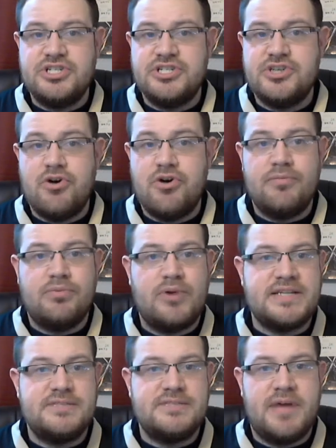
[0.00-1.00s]
just so
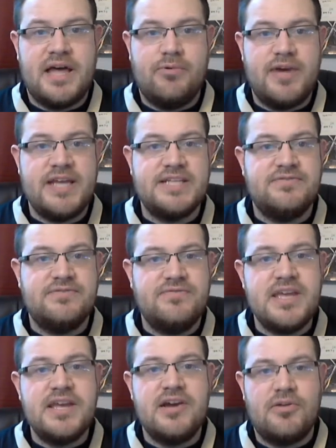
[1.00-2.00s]
impressed by the way his
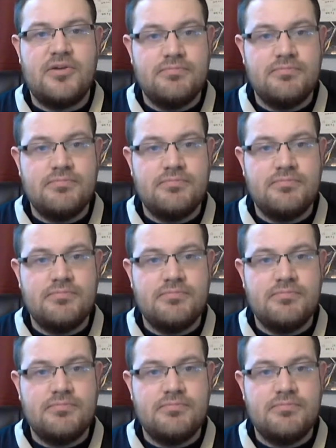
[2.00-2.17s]
feet